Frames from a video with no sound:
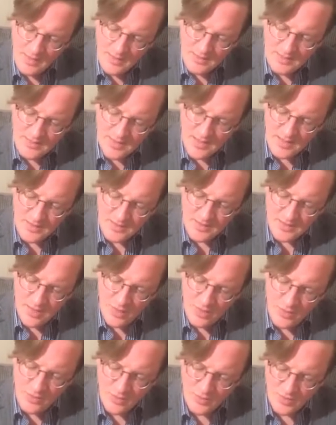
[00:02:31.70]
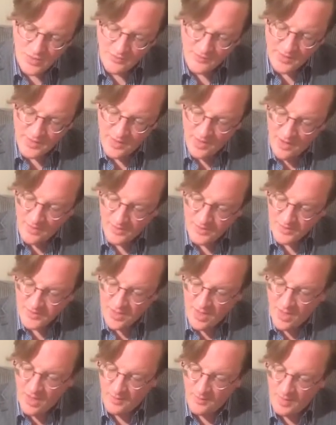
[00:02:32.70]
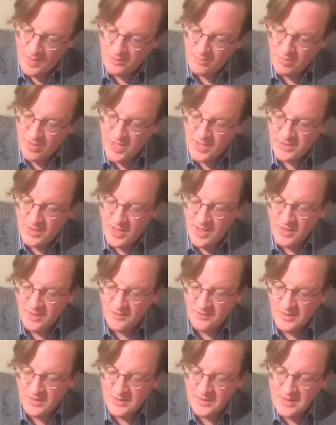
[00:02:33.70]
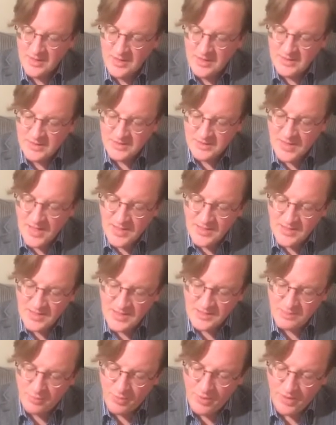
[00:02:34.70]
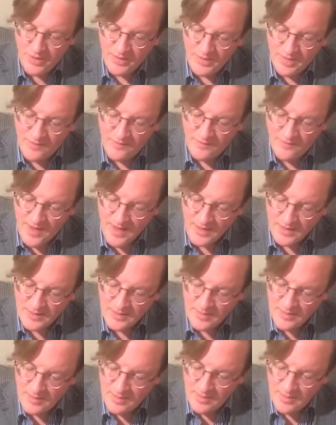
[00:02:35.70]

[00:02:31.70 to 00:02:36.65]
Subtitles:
Zell's nose over Gnarl's arm and brush under it slightly spoiled the effect,